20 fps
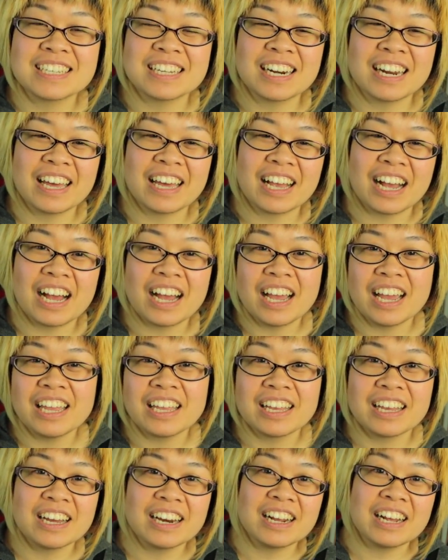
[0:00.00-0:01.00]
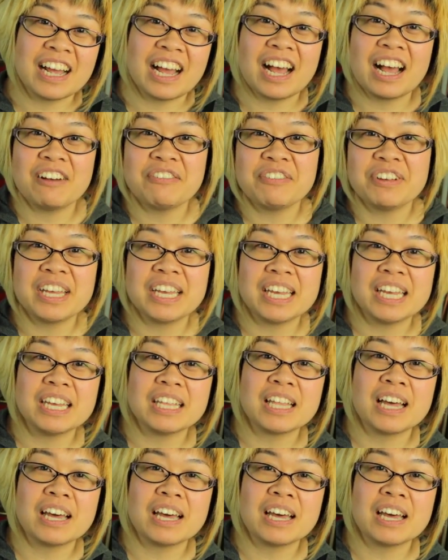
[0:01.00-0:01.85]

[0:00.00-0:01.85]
and like, I gotta have it.